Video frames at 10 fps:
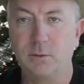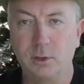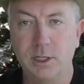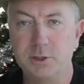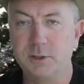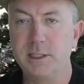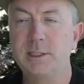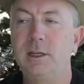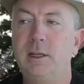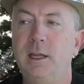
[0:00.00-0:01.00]
four
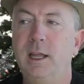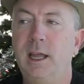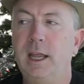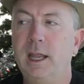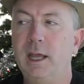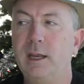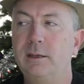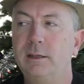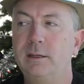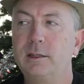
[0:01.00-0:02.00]
entries,
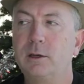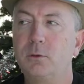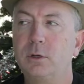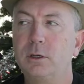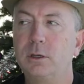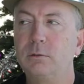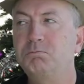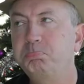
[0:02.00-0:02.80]
and there were